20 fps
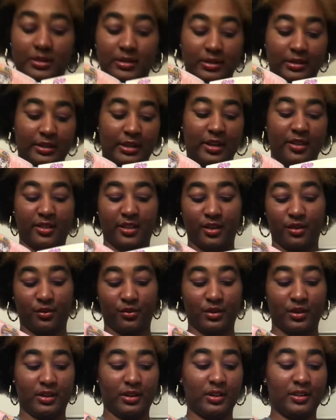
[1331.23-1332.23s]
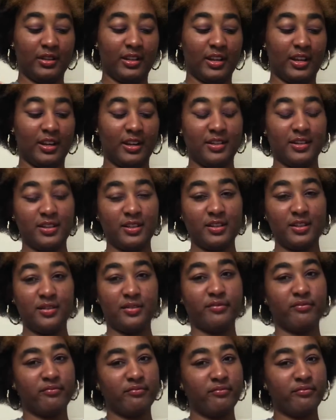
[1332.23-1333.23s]
not that great. The idea,
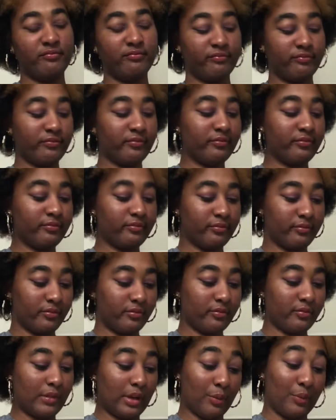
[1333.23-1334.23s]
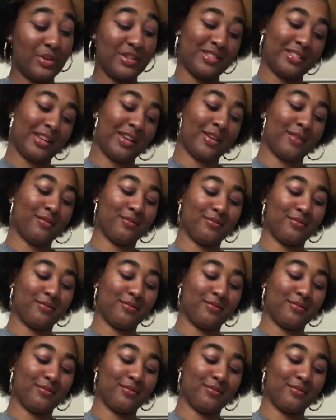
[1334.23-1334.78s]
we stand.